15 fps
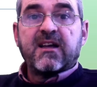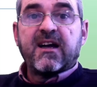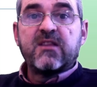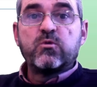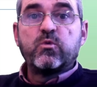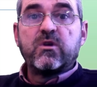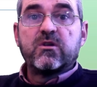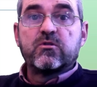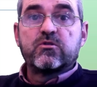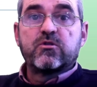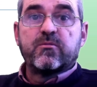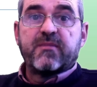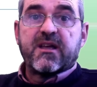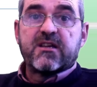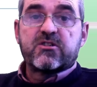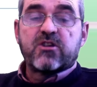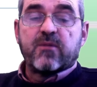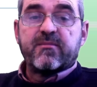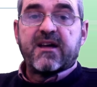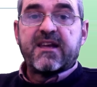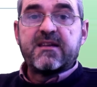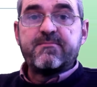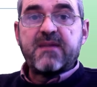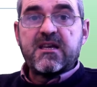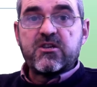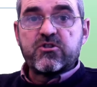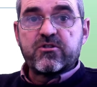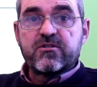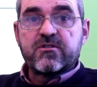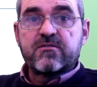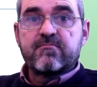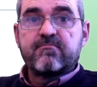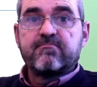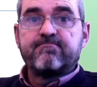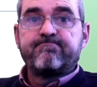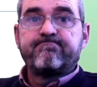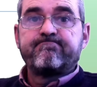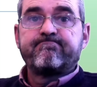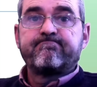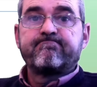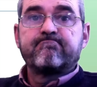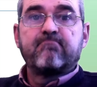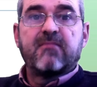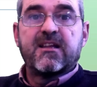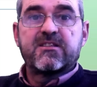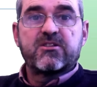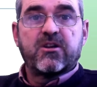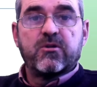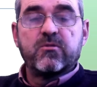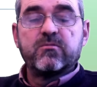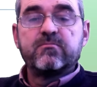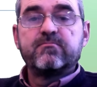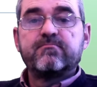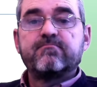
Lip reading: and we'll also make some animations. Let's go.